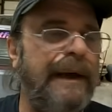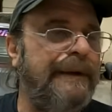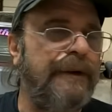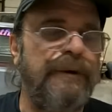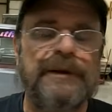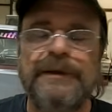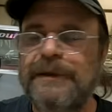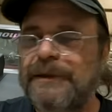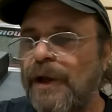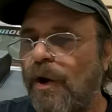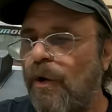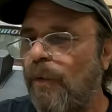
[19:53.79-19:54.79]
there are
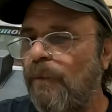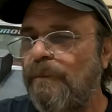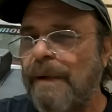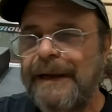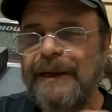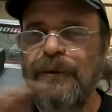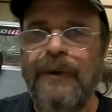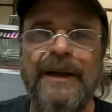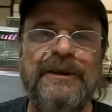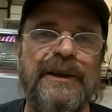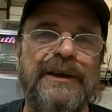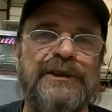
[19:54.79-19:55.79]
so many
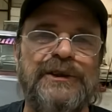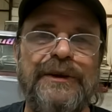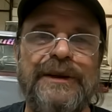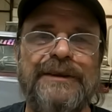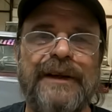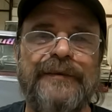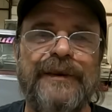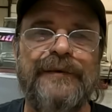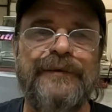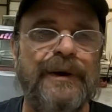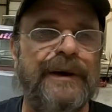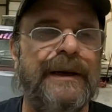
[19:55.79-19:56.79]
ways you could shoot yourself in the
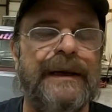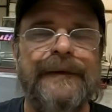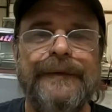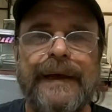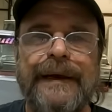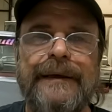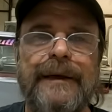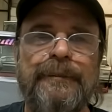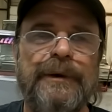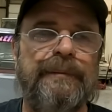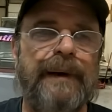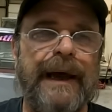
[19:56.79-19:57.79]
foot and end up
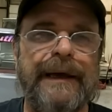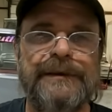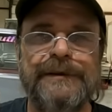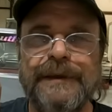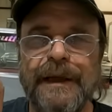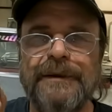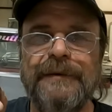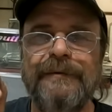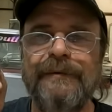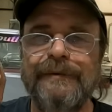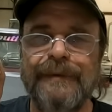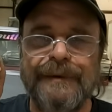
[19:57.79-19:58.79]
with a package that doesn't
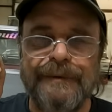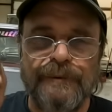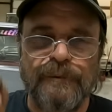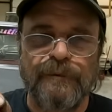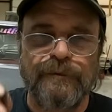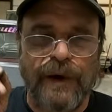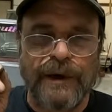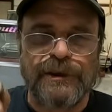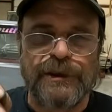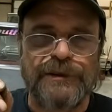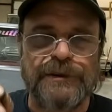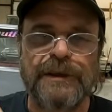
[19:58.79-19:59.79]

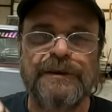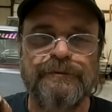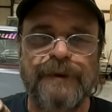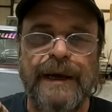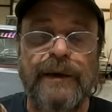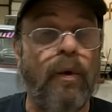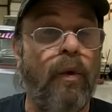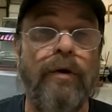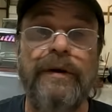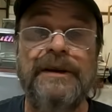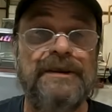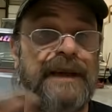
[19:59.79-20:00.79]
function just right
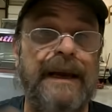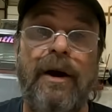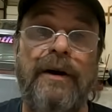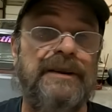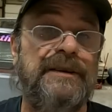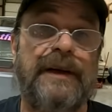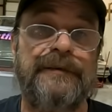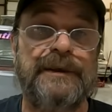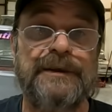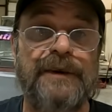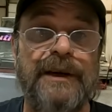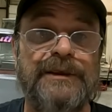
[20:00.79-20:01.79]
or is set on
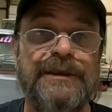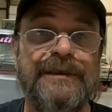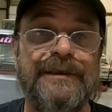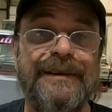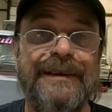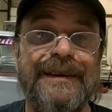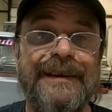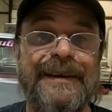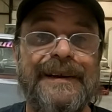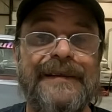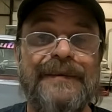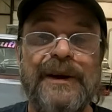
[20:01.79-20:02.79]
self-destruction.
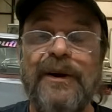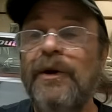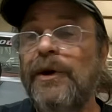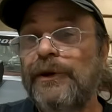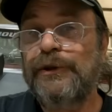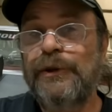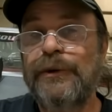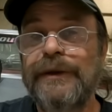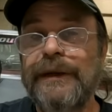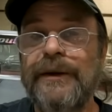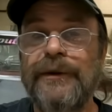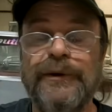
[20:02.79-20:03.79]
You know, too
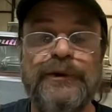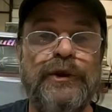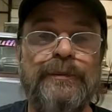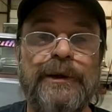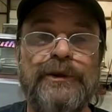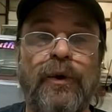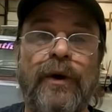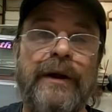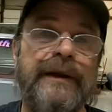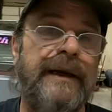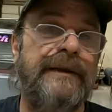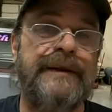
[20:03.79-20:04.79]
little or too much
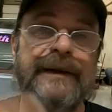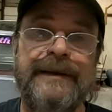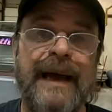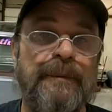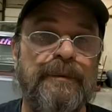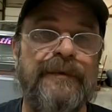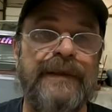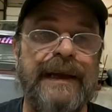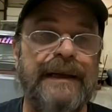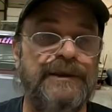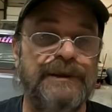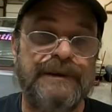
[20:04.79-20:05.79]
oil getting to the top of the
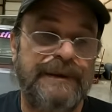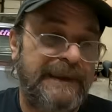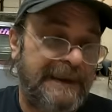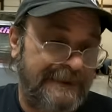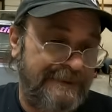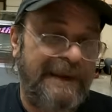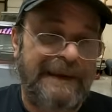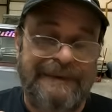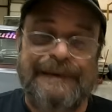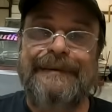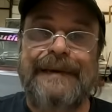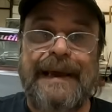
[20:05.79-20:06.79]
engine
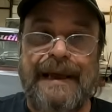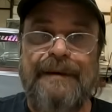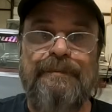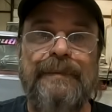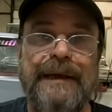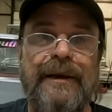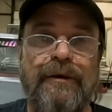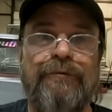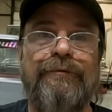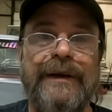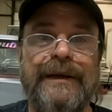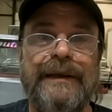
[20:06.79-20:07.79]
can be a
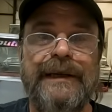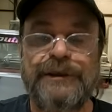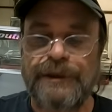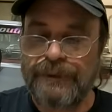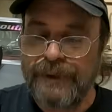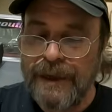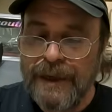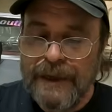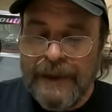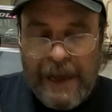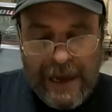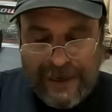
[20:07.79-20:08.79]
real issue,
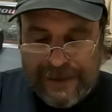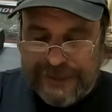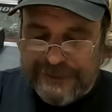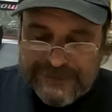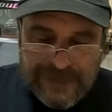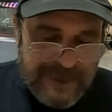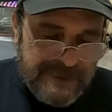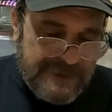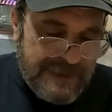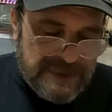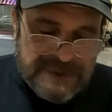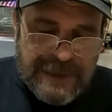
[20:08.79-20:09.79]
and it's
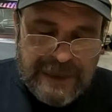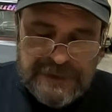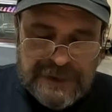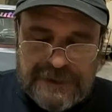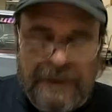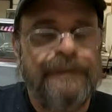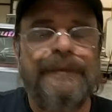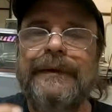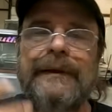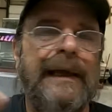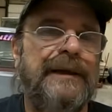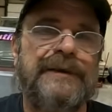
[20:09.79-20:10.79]
it's not just
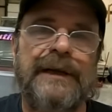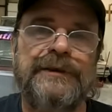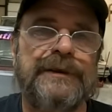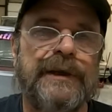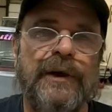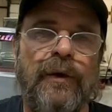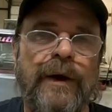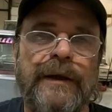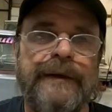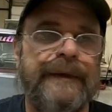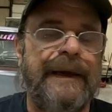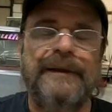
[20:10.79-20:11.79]
it's not just an
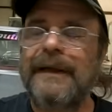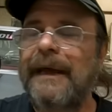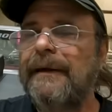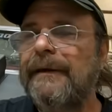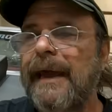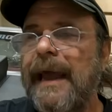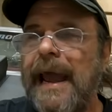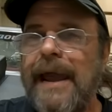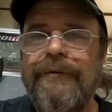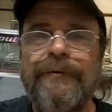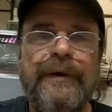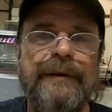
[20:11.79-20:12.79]
oil thing. It's
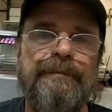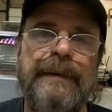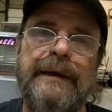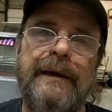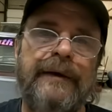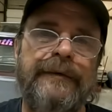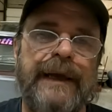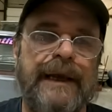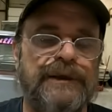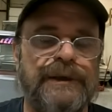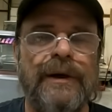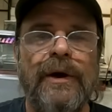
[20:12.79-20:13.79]
every bit of the
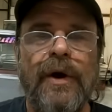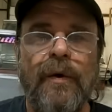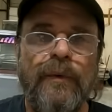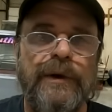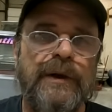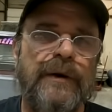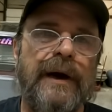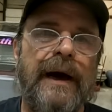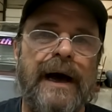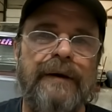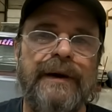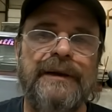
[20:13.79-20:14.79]
engine. When you go to
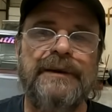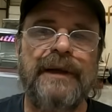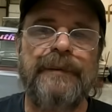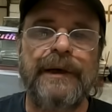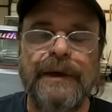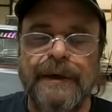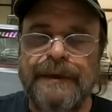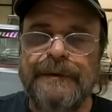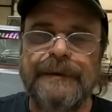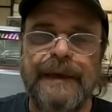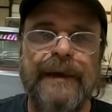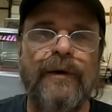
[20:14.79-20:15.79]
hot rod something, you need
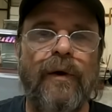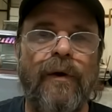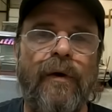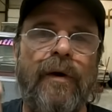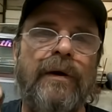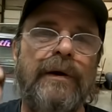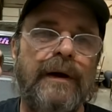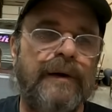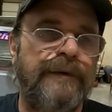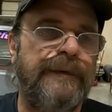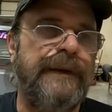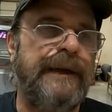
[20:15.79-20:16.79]
to take all
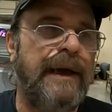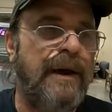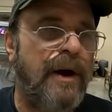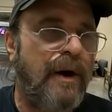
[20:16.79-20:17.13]
of the